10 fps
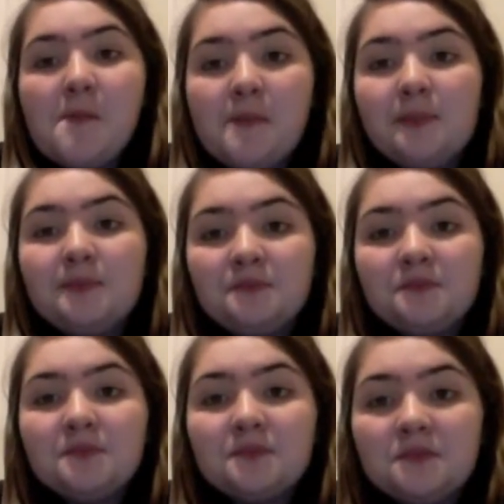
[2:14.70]

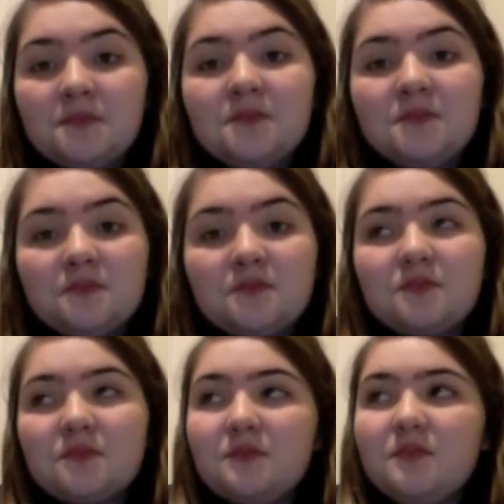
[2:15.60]

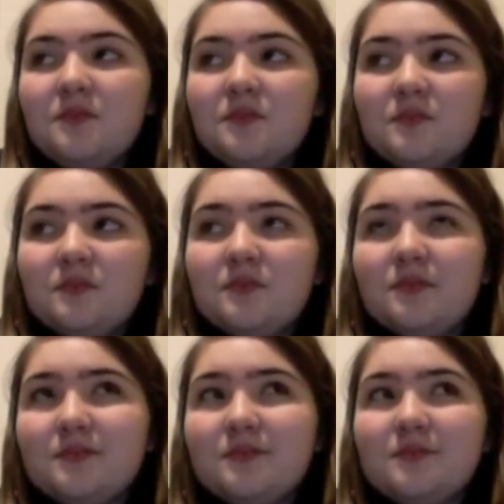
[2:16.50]

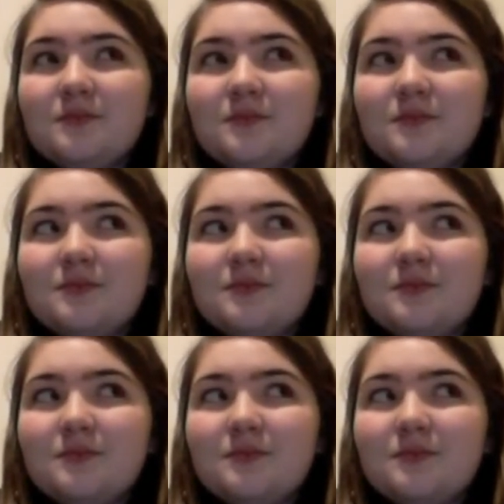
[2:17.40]
No one is speaking in this clip.